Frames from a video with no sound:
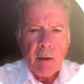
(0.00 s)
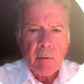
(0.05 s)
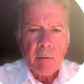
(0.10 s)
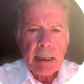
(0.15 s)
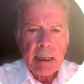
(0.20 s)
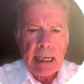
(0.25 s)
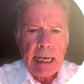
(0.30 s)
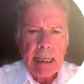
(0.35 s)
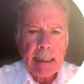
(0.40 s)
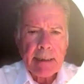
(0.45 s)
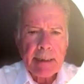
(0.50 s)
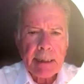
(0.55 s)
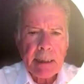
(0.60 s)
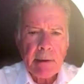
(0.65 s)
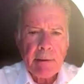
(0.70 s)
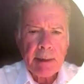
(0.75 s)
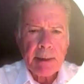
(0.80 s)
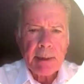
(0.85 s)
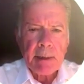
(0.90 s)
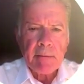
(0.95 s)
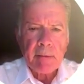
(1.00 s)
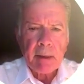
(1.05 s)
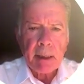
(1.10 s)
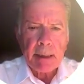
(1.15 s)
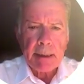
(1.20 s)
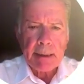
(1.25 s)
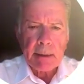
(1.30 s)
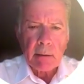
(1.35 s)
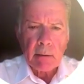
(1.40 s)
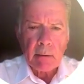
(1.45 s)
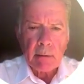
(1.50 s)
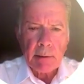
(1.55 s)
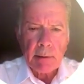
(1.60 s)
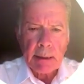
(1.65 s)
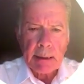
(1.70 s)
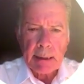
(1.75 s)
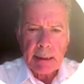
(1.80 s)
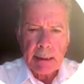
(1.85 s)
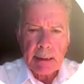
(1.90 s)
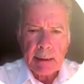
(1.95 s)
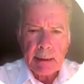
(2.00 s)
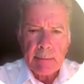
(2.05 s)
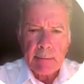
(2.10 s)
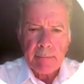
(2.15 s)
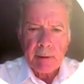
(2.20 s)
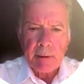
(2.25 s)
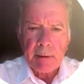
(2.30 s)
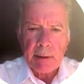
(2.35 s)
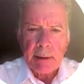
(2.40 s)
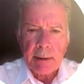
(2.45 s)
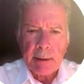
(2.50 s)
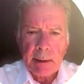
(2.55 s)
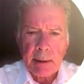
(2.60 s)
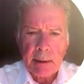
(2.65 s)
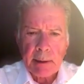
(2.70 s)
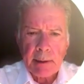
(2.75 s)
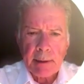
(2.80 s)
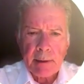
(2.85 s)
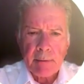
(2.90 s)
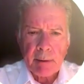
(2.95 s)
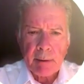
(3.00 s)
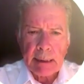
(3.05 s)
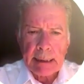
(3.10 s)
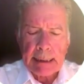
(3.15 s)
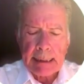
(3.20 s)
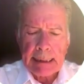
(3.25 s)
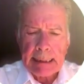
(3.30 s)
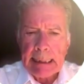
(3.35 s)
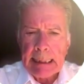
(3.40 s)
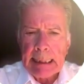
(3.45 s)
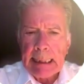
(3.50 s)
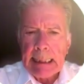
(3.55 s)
We had a series of articles in Fertility and Sterility